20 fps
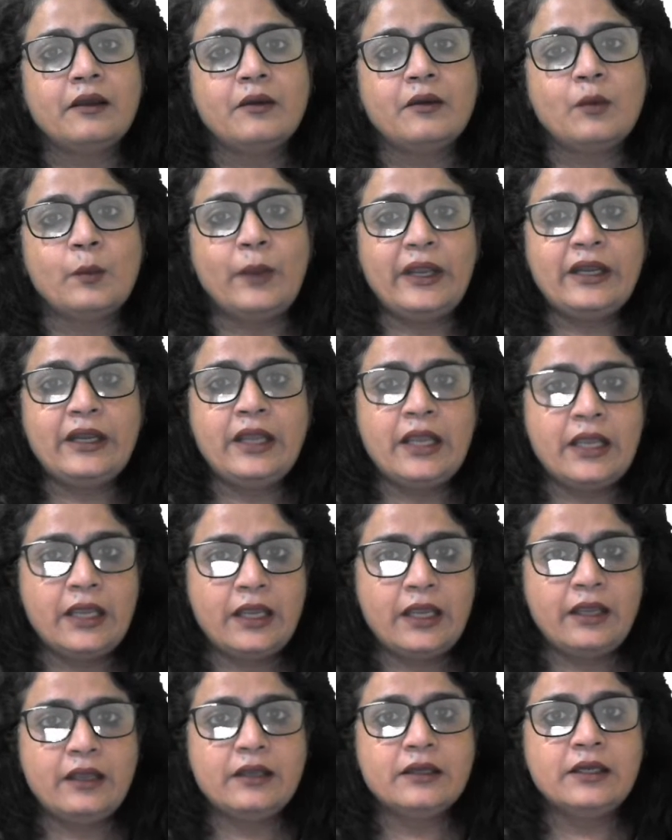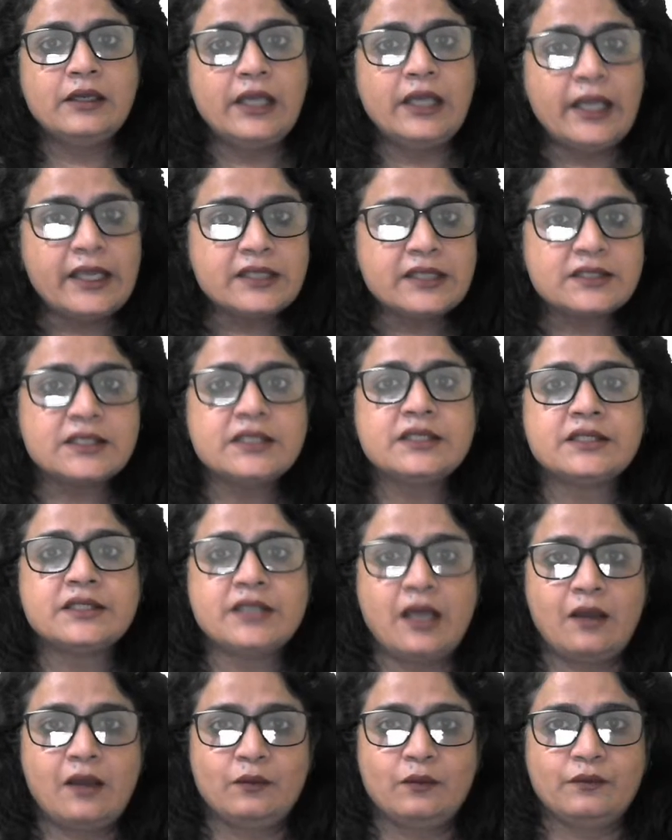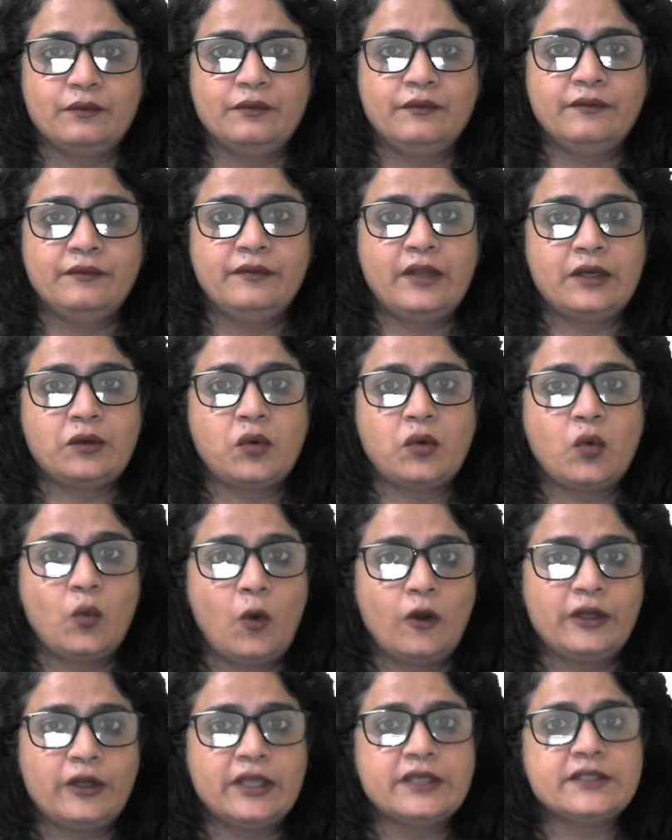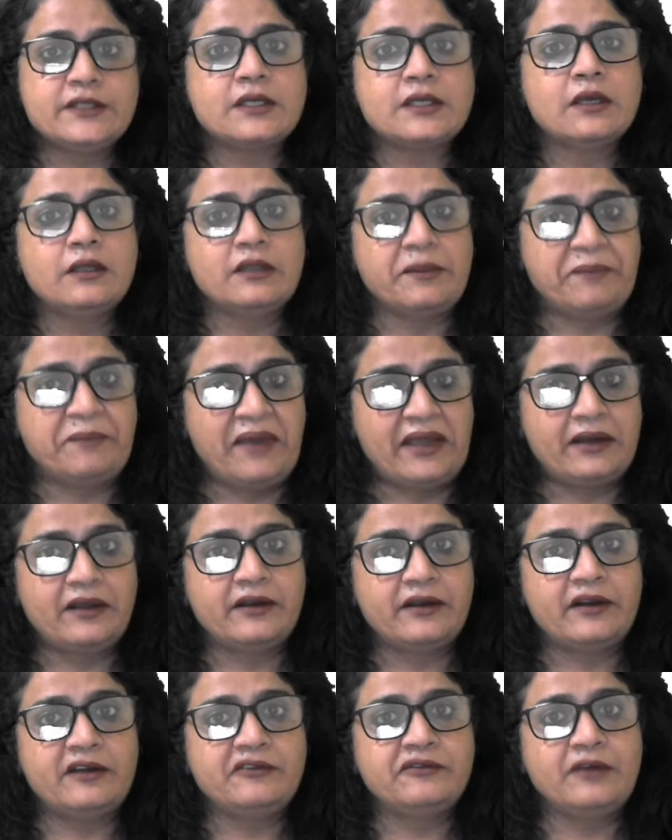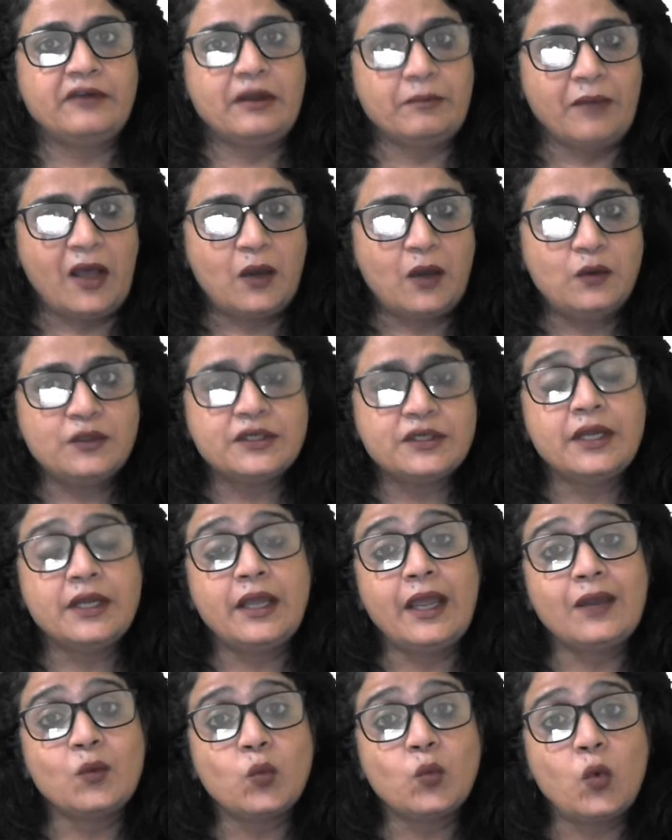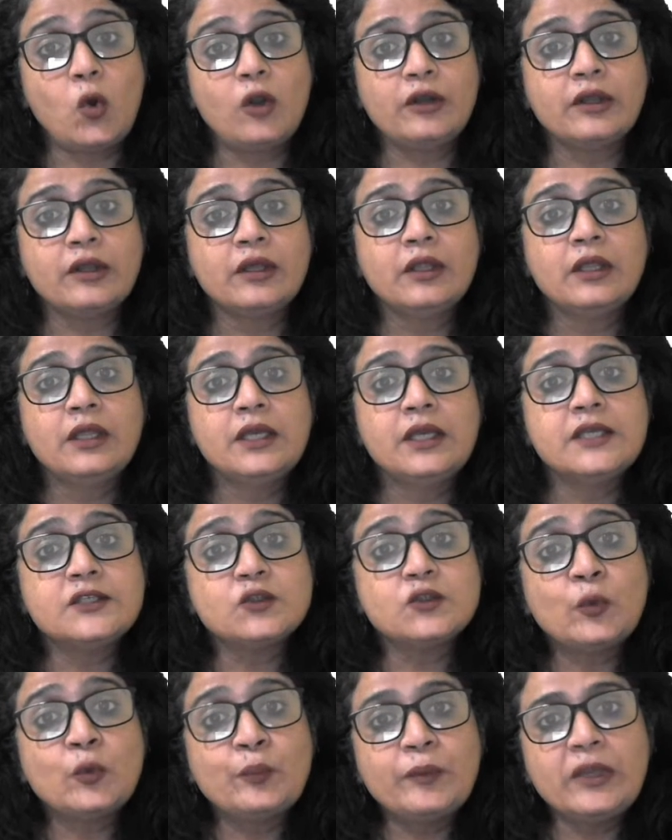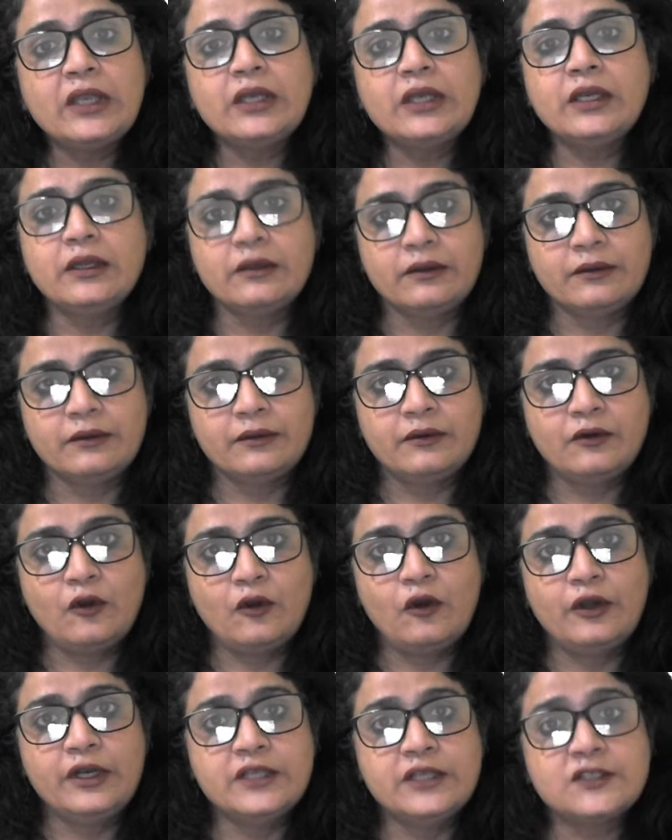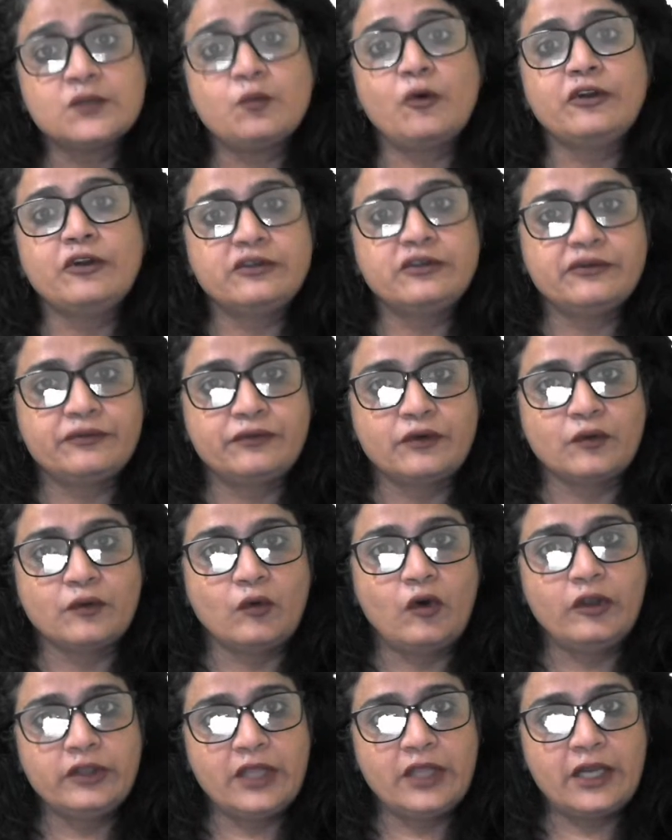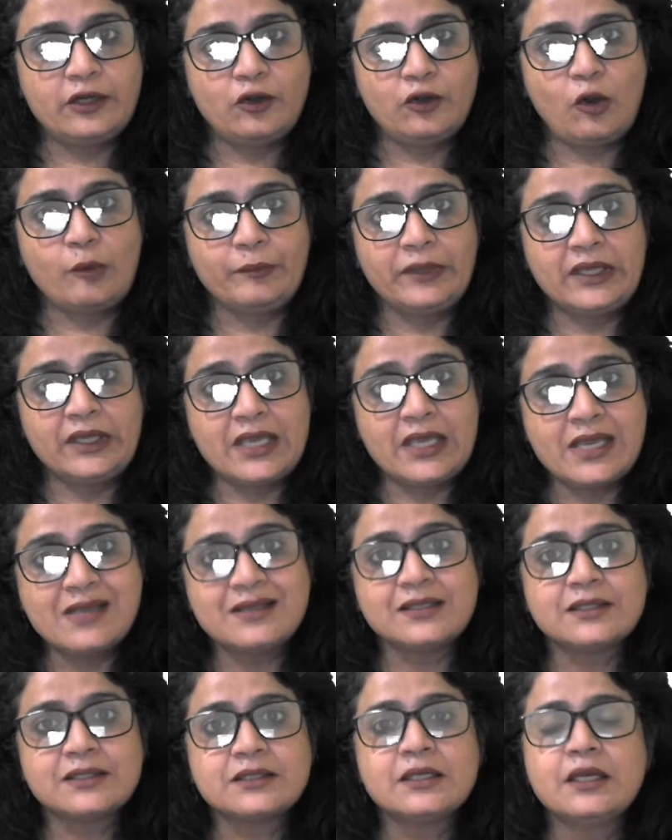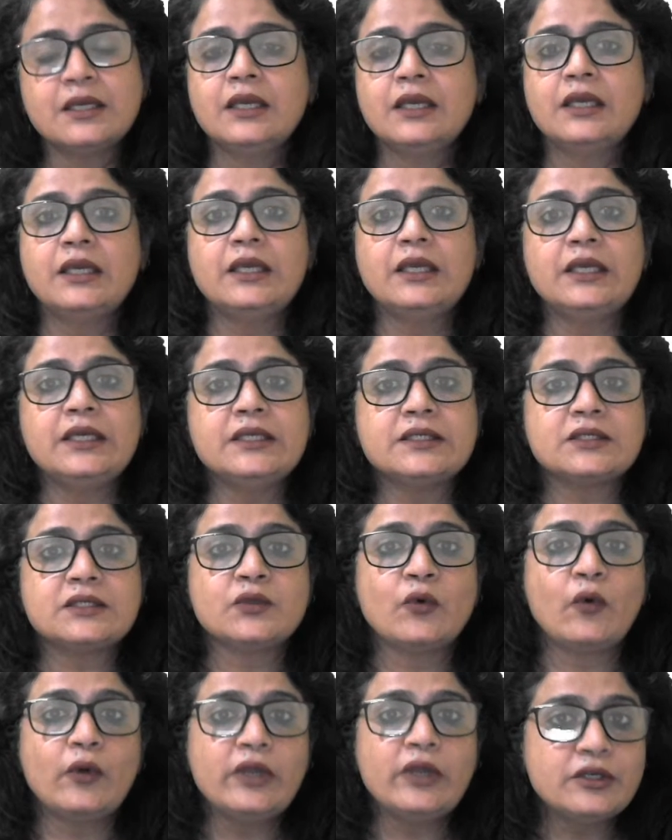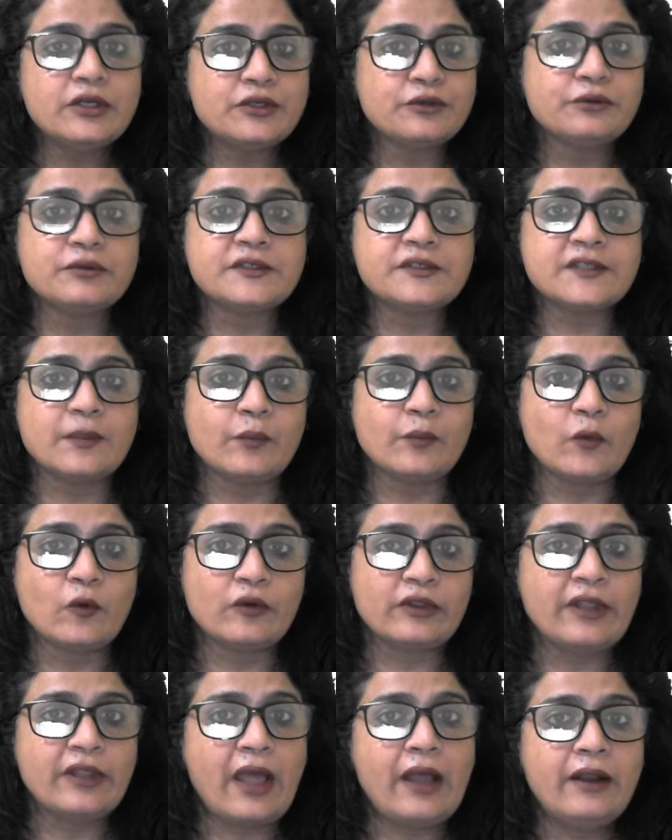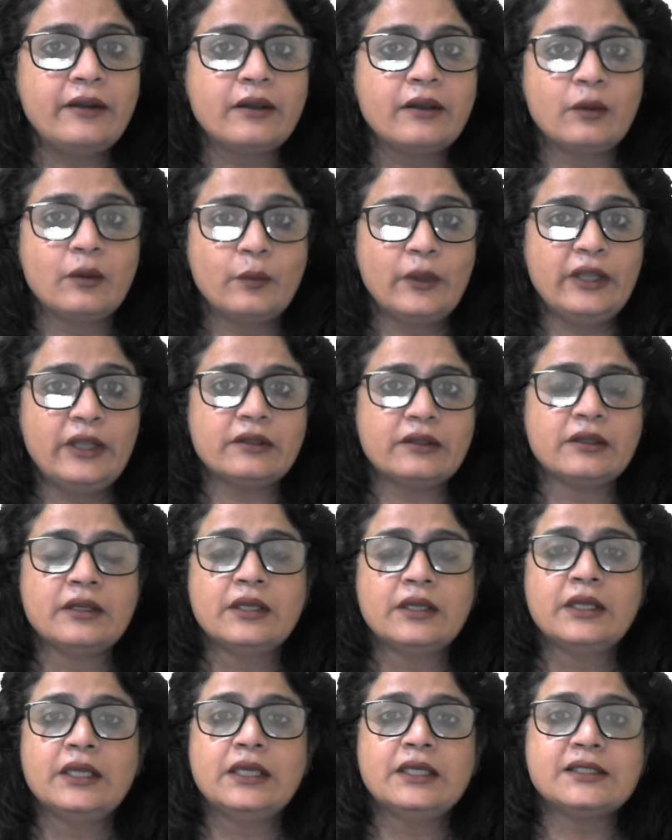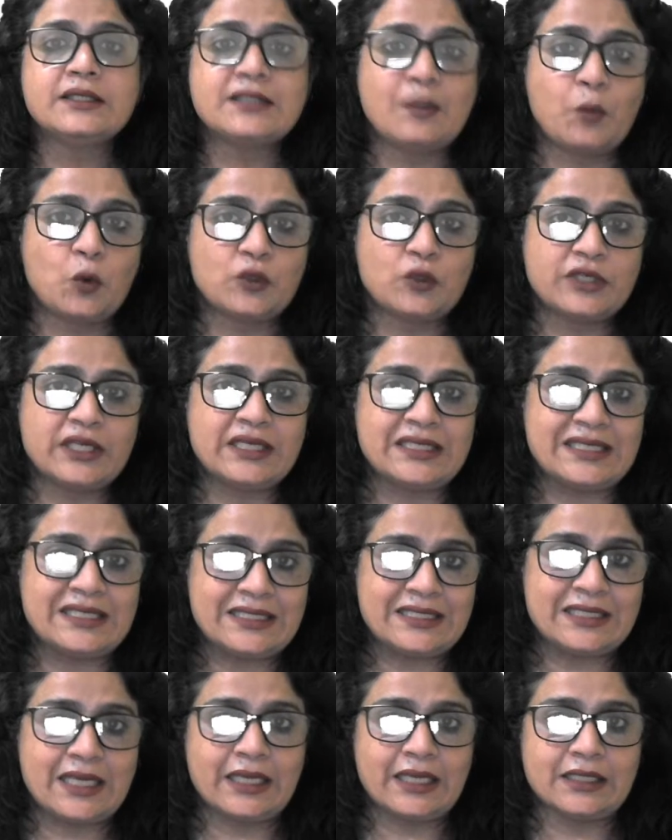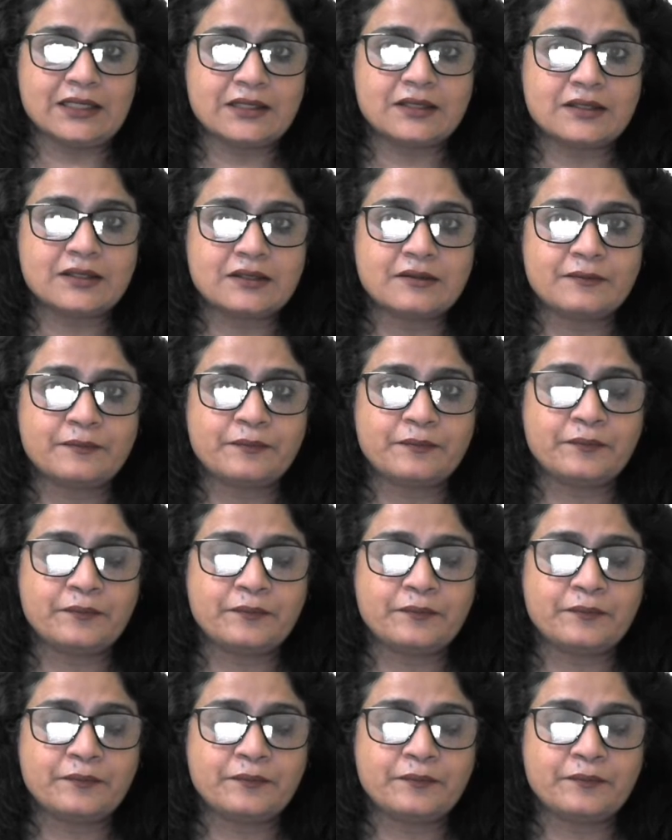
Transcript: when he lays it down that what is the paragraph about and what his opinion or his point of view on that topic is, he is going to support that with supporting details.